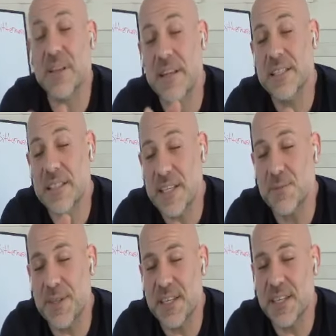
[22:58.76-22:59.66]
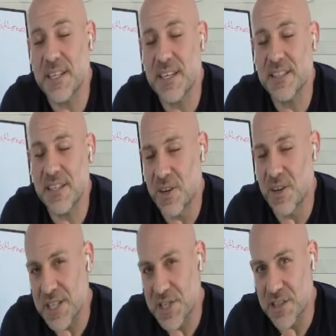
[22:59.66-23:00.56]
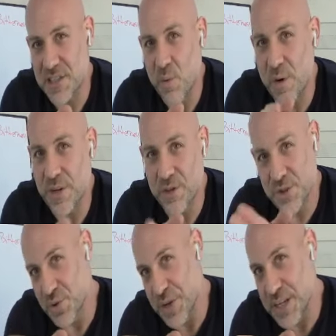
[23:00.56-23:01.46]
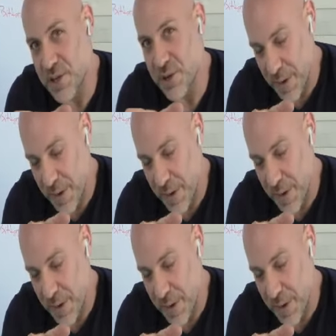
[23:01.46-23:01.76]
These need to be taken in consideration when you're doing your